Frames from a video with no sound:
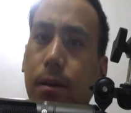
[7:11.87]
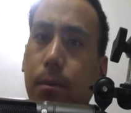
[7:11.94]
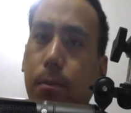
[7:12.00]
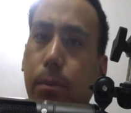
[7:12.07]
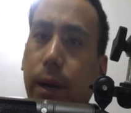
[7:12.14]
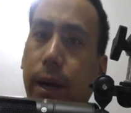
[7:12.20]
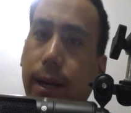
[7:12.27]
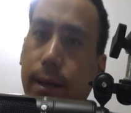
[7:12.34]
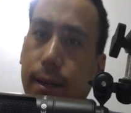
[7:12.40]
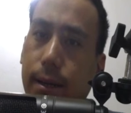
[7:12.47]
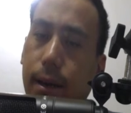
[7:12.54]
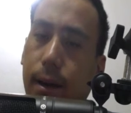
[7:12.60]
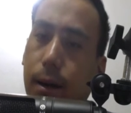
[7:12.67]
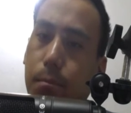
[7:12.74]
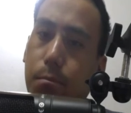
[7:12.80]
Break
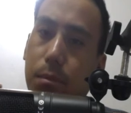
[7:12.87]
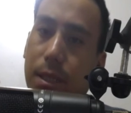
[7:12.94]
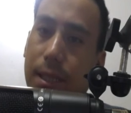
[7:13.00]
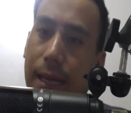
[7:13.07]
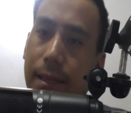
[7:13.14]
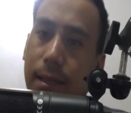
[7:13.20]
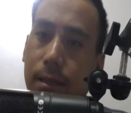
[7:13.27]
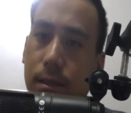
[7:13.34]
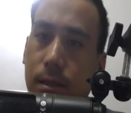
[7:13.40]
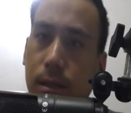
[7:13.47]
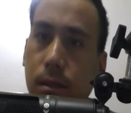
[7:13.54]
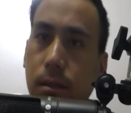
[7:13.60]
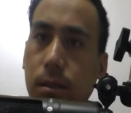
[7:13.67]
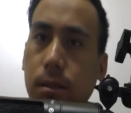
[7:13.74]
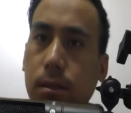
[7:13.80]
up
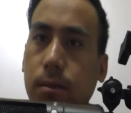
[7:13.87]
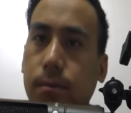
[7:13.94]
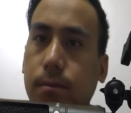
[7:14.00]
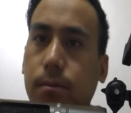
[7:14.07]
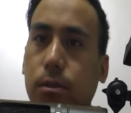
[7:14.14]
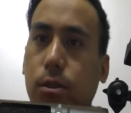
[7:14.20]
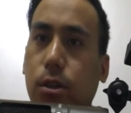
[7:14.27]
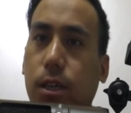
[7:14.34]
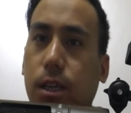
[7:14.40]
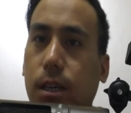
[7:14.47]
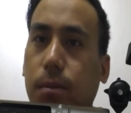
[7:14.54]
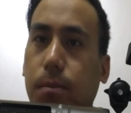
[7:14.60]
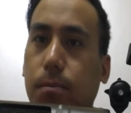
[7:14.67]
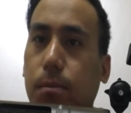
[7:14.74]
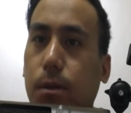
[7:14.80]
sentences to
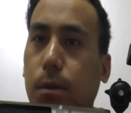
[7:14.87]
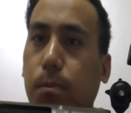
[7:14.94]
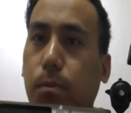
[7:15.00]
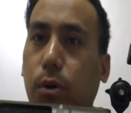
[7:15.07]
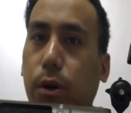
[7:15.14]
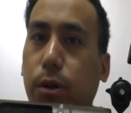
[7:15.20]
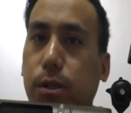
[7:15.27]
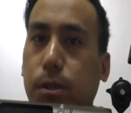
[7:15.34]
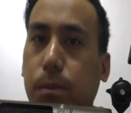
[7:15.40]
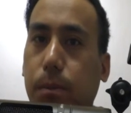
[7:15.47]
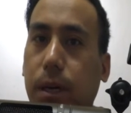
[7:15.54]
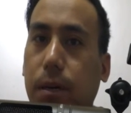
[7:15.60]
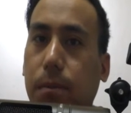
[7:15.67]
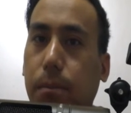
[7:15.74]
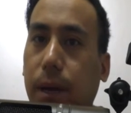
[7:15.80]
keep the points
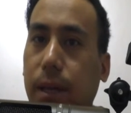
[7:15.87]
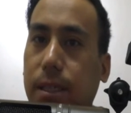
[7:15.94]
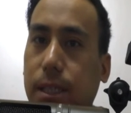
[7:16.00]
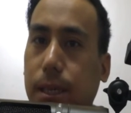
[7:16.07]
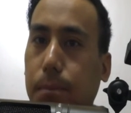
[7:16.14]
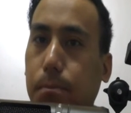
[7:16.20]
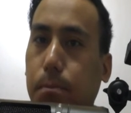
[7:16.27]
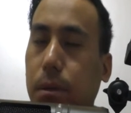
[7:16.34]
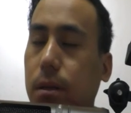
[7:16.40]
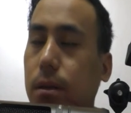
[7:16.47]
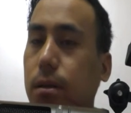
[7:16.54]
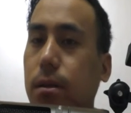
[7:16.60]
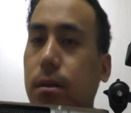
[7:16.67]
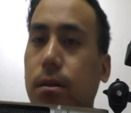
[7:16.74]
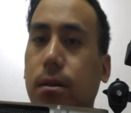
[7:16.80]
being made
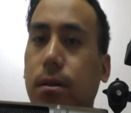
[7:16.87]
simple.